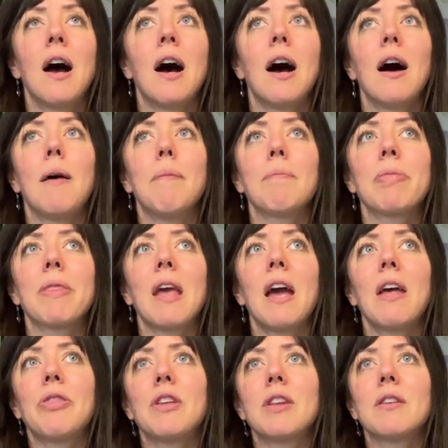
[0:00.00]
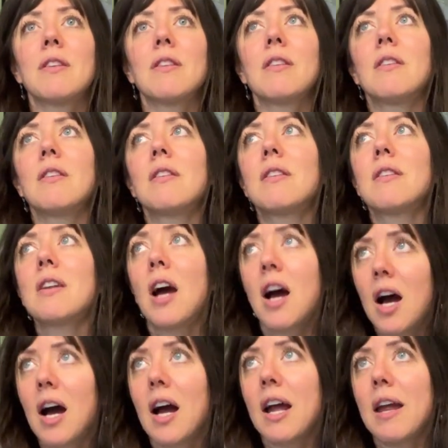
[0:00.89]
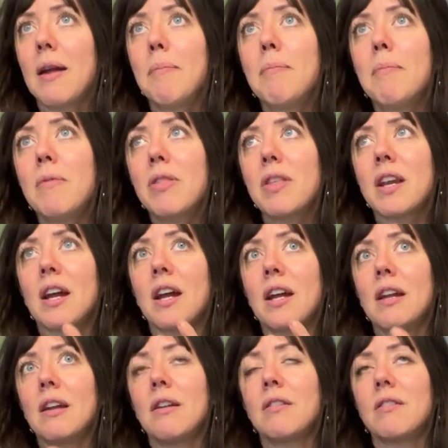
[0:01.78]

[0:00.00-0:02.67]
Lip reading: At the time that I